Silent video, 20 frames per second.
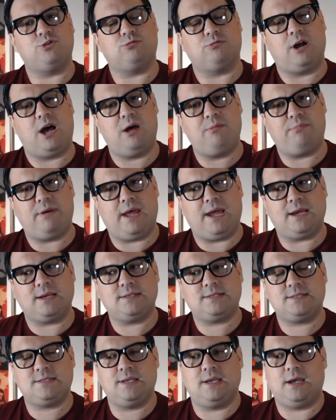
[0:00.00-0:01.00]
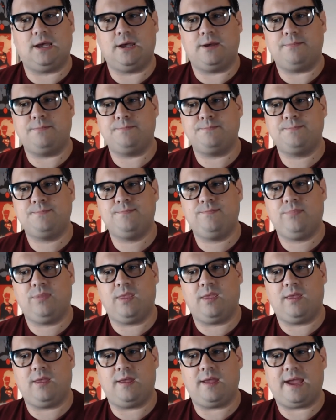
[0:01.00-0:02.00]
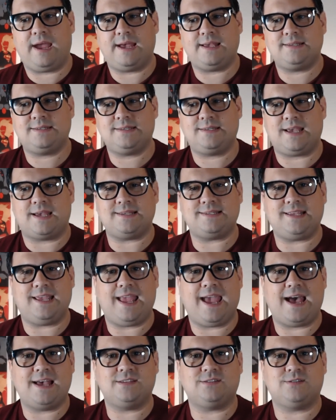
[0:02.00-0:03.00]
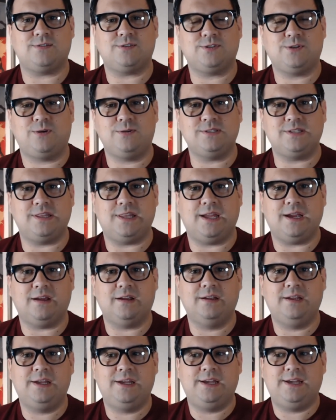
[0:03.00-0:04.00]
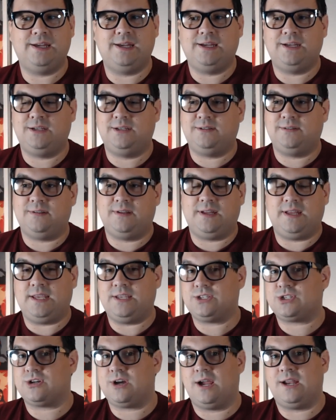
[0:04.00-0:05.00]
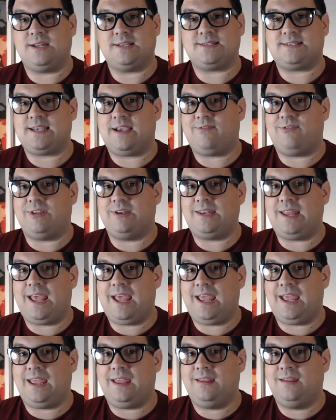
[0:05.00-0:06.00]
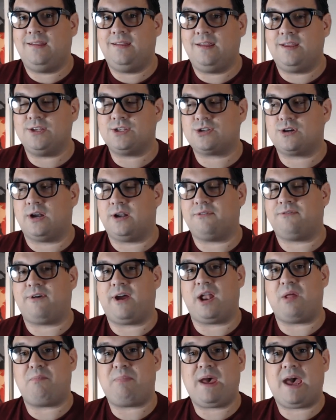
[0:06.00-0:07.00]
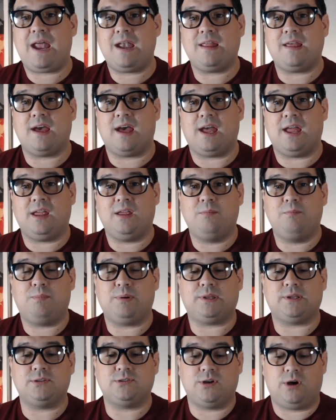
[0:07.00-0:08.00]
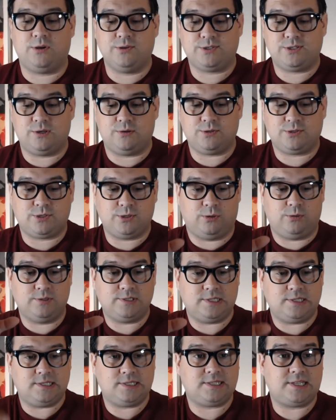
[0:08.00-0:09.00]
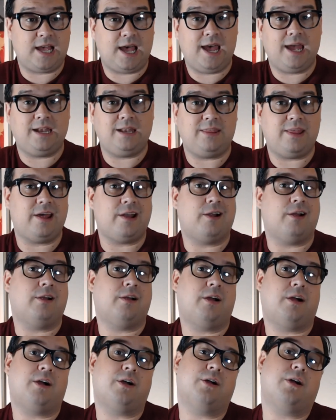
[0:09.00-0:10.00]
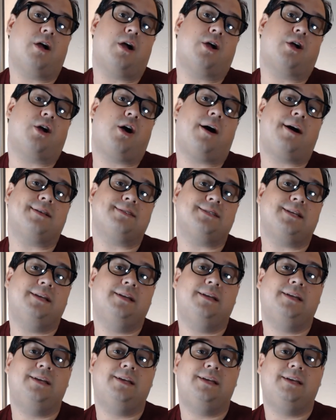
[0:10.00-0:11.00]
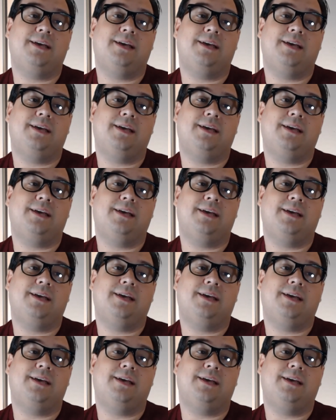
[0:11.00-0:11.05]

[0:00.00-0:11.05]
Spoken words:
drawbacks. As he has those souls in there, he's trying to save the day. He's trying to fight a bad guy, but there's also souls inside that are causing